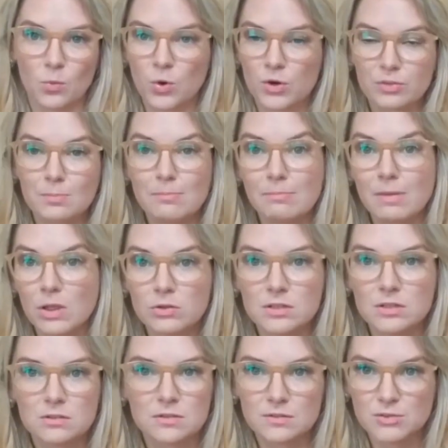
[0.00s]
worth
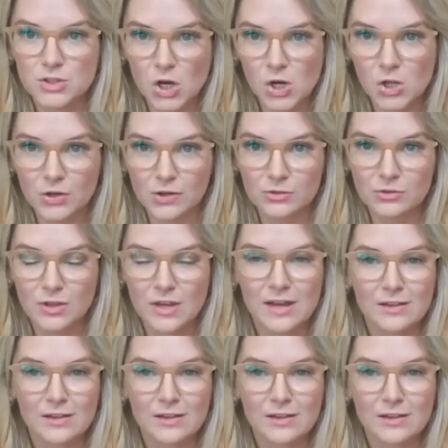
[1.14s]
millions of dollars.